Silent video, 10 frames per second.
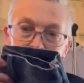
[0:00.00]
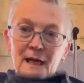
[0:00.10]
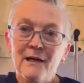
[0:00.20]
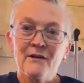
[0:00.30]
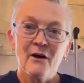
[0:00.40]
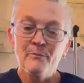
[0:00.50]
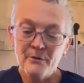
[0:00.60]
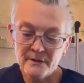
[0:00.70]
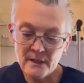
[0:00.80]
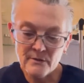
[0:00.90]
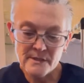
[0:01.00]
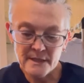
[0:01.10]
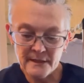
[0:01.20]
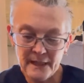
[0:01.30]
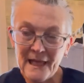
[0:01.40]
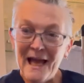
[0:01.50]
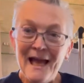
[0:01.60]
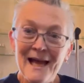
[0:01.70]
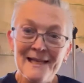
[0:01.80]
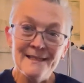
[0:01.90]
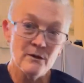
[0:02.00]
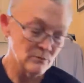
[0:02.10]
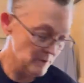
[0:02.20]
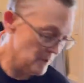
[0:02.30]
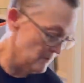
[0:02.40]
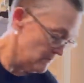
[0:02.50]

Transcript: I don't know, I'll put those in the I don't know.